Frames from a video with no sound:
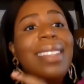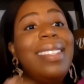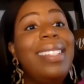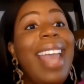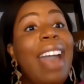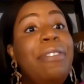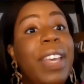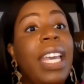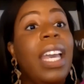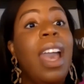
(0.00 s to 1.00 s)

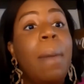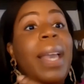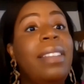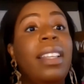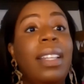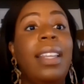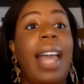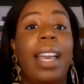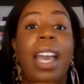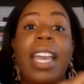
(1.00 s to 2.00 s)
staffing basically
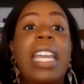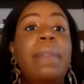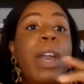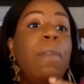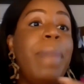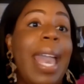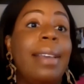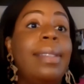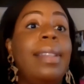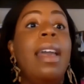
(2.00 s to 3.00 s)
like email
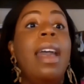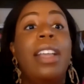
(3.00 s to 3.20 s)
banks